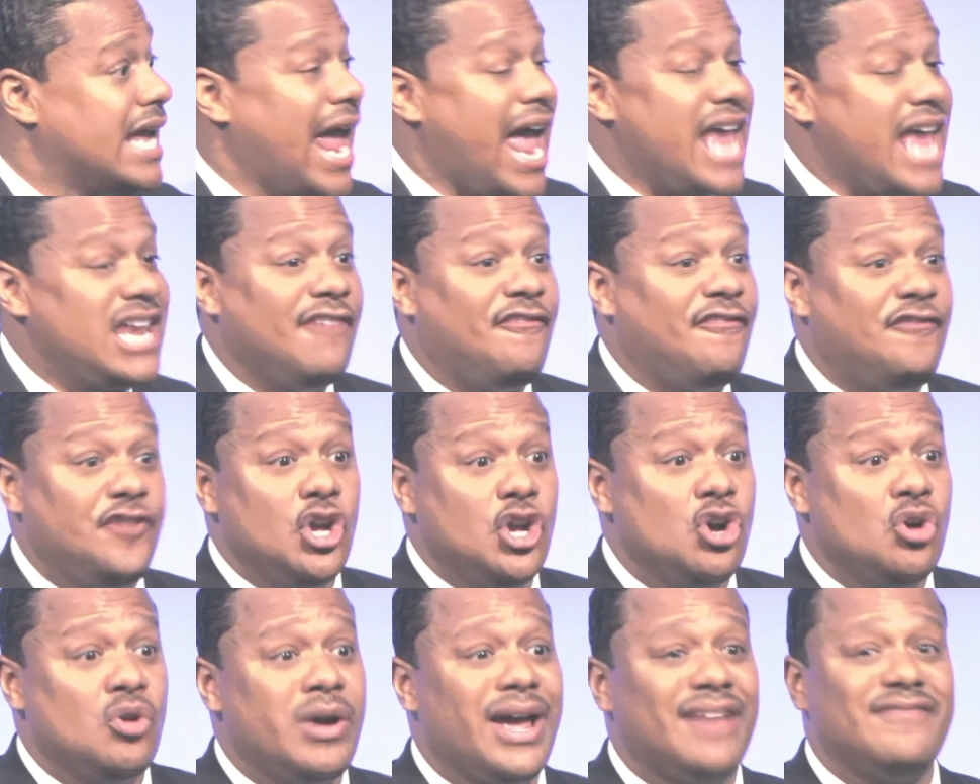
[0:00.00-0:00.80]
and if
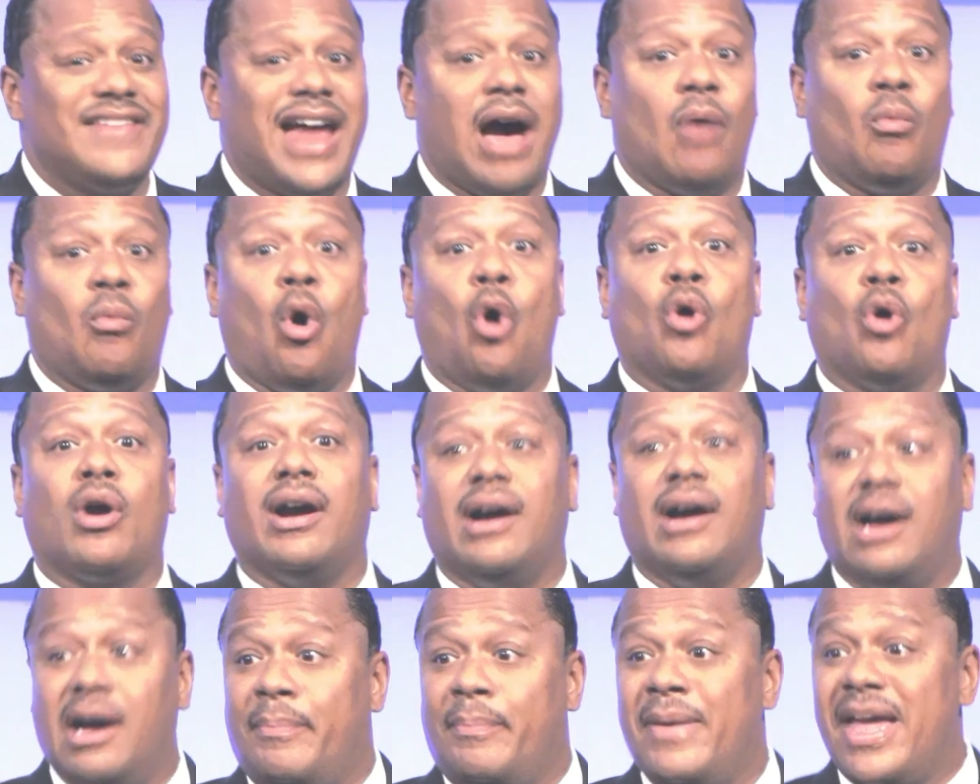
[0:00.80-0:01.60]
you have not woke
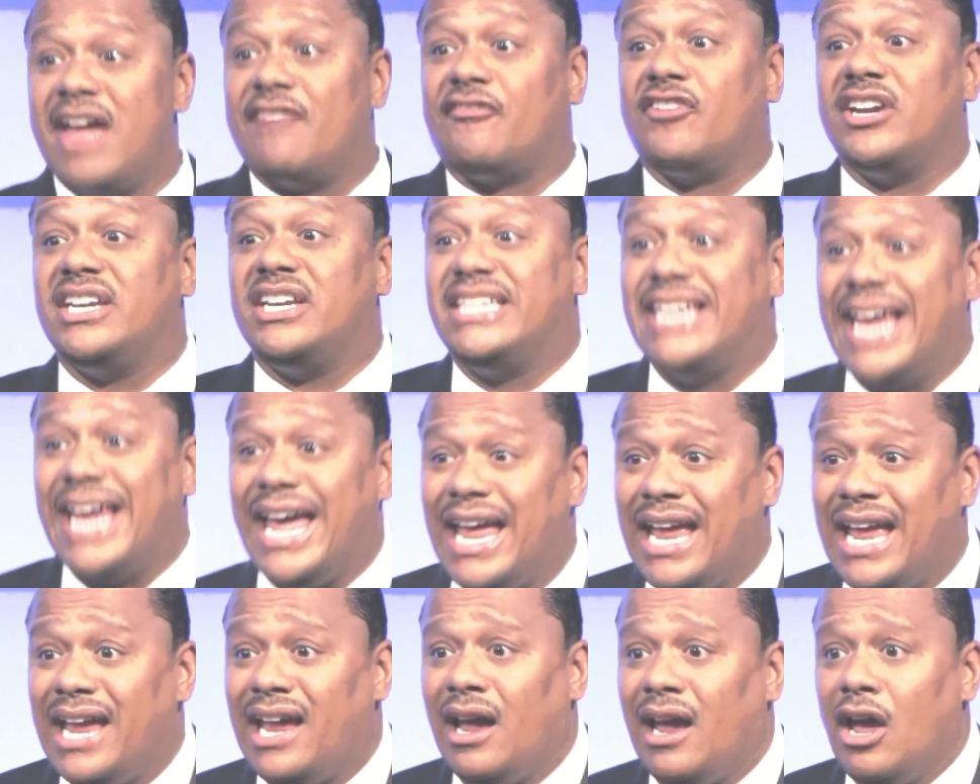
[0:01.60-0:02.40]
up every
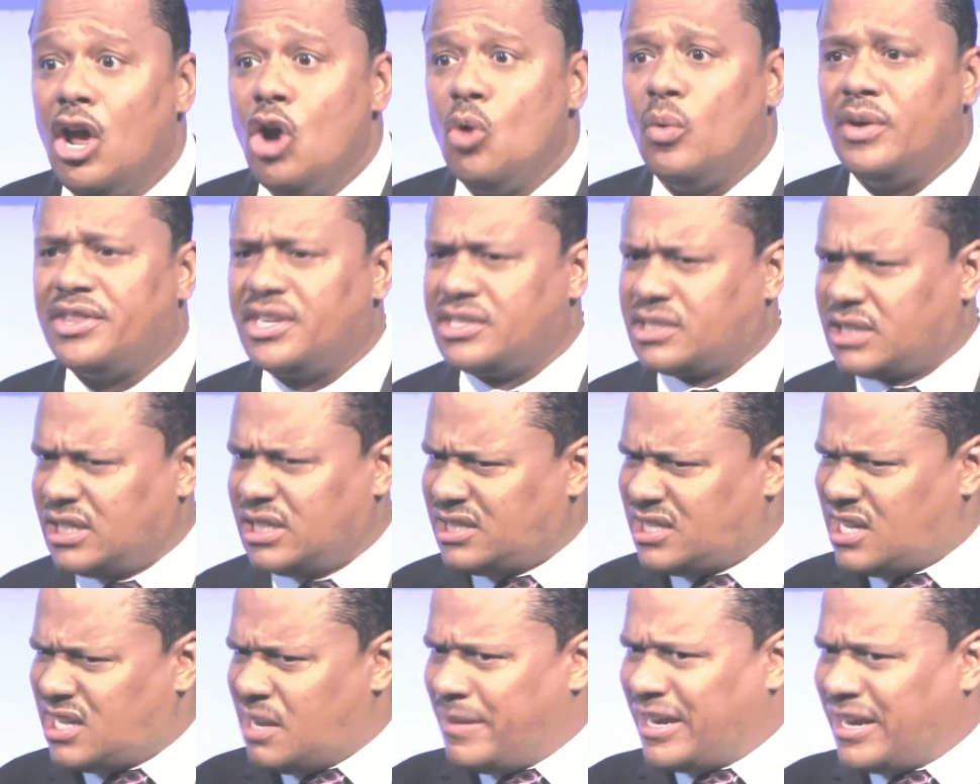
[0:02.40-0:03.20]
day with a
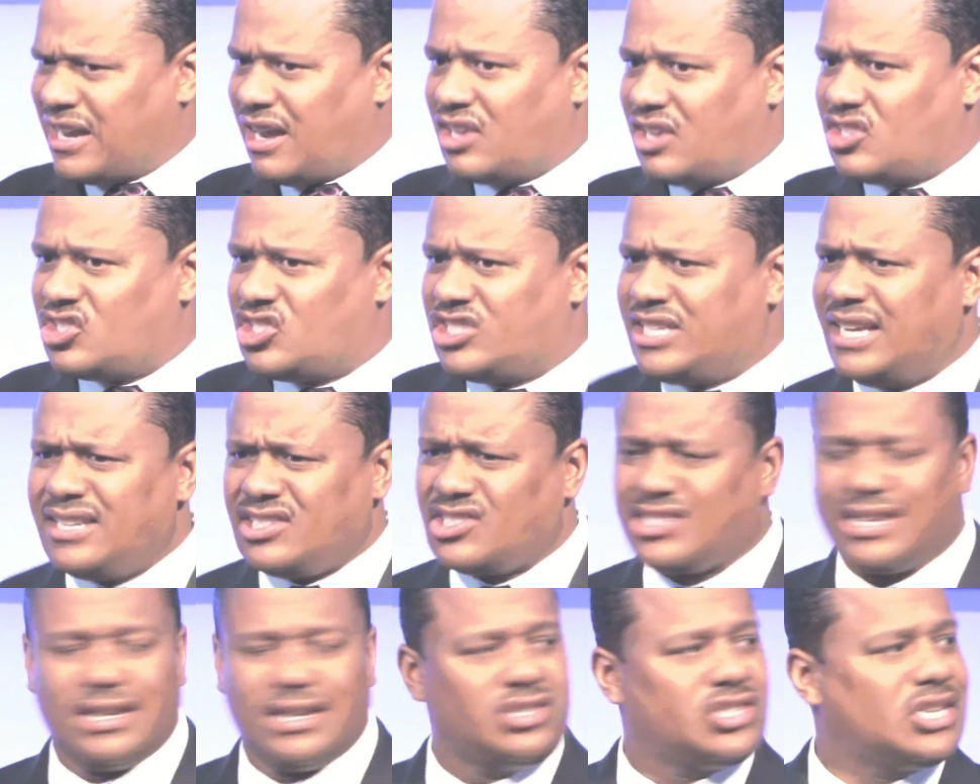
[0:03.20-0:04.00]
systemic
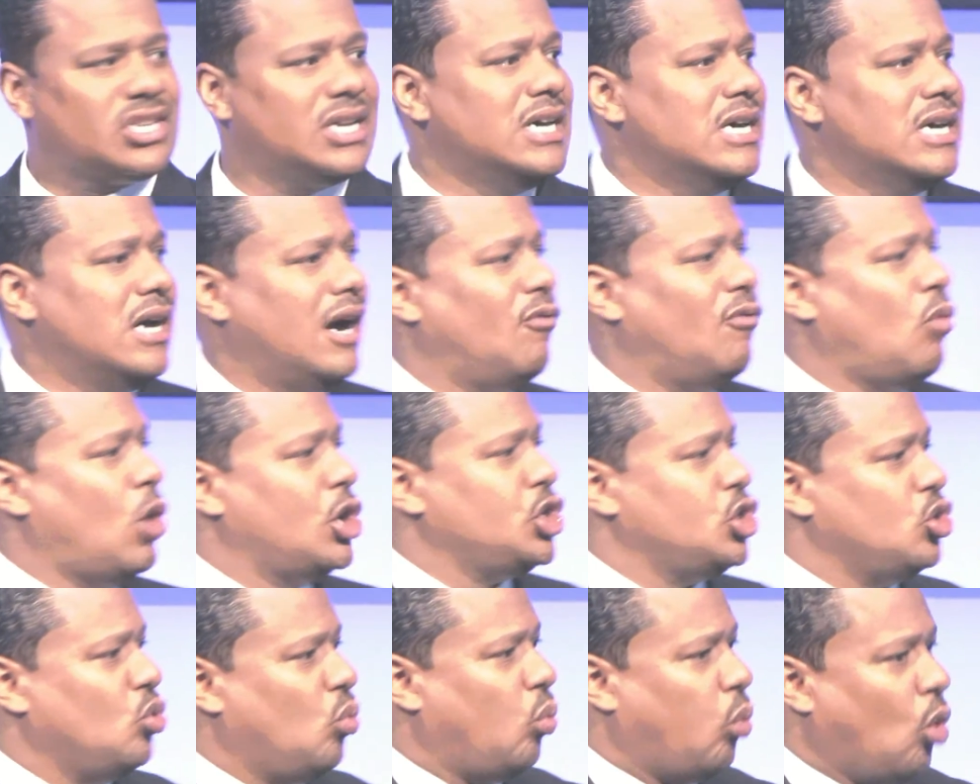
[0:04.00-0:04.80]
existence of
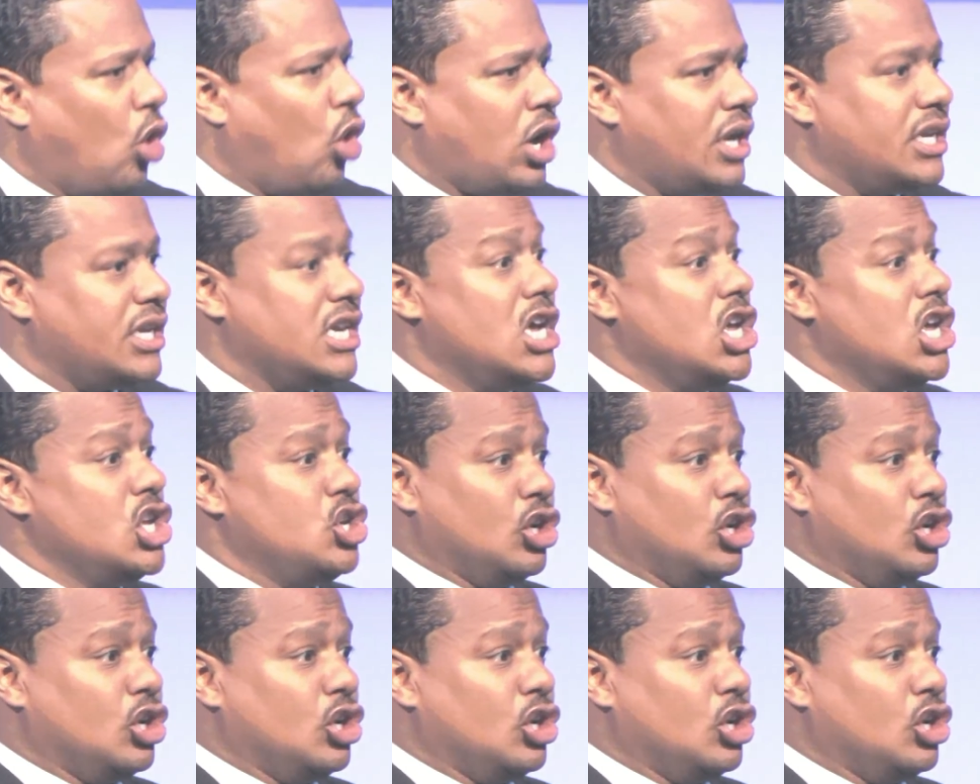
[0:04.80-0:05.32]
what you want,